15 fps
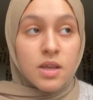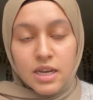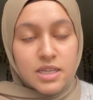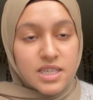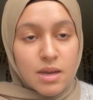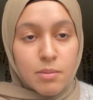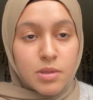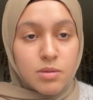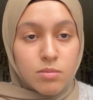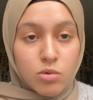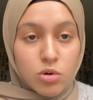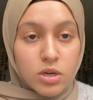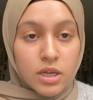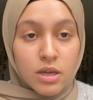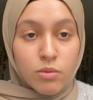An exam in the
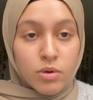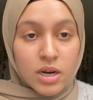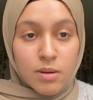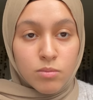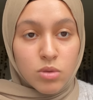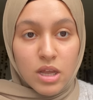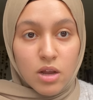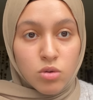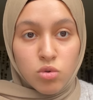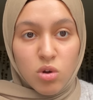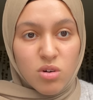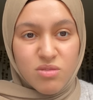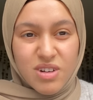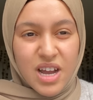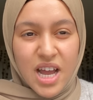morning when I'm like
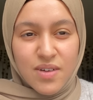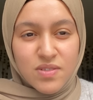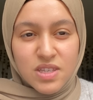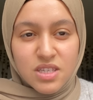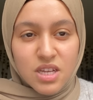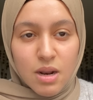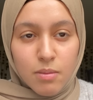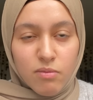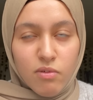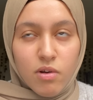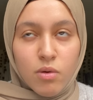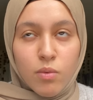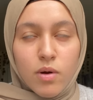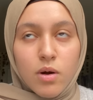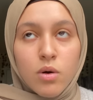I haven't slept very
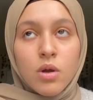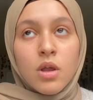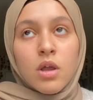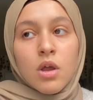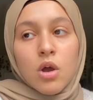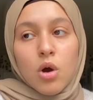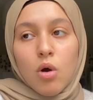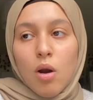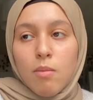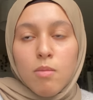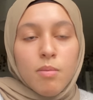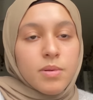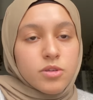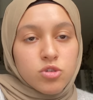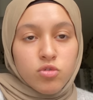well or I'm a
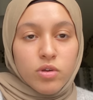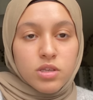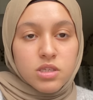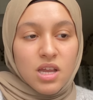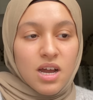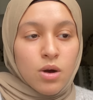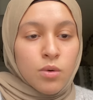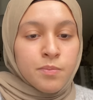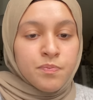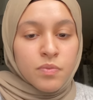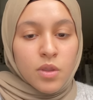bit stressed out,